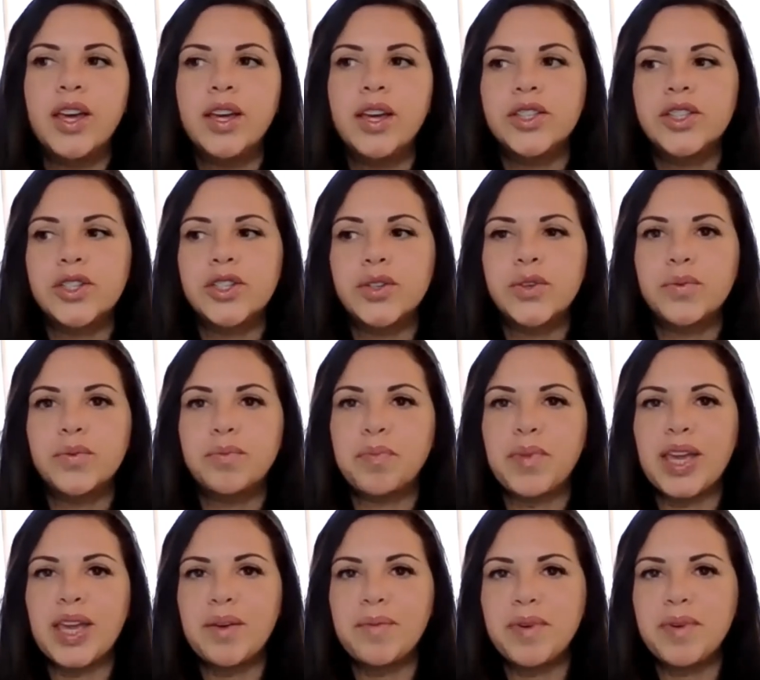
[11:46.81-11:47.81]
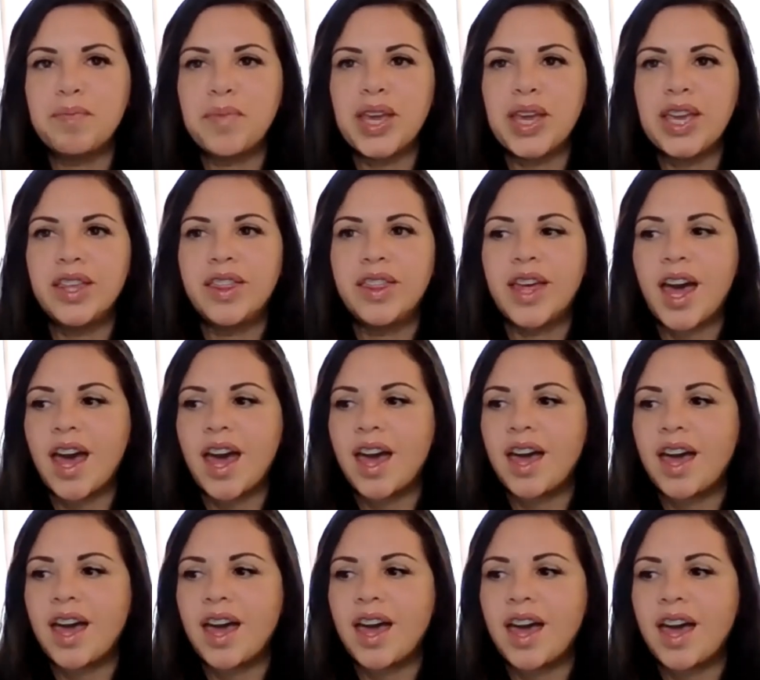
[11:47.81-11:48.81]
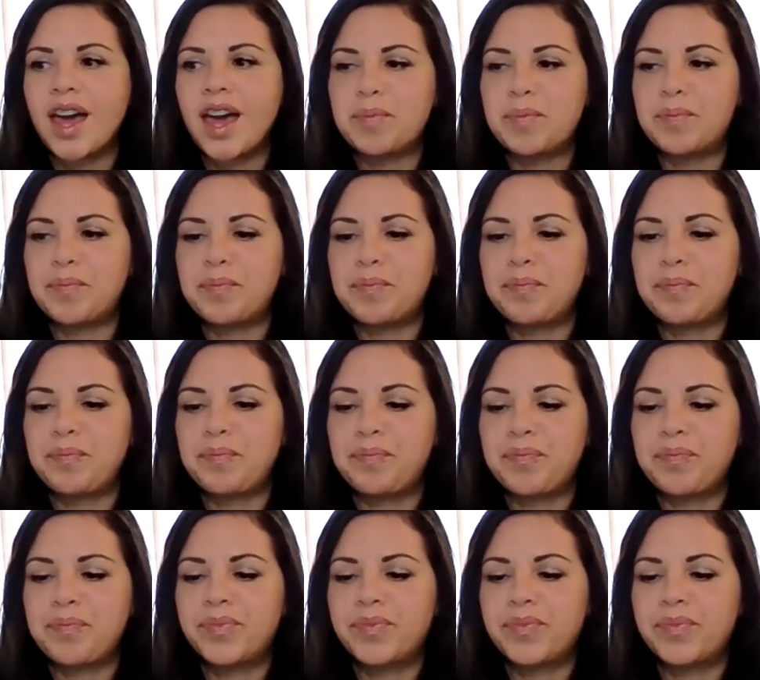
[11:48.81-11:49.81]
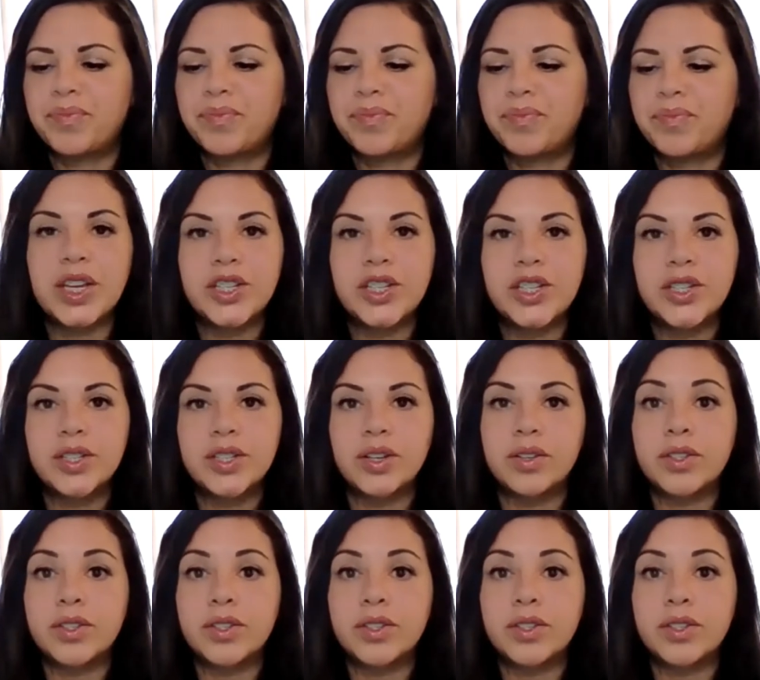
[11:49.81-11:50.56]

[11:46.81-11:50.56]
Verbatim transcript: to maybe make that um, switch.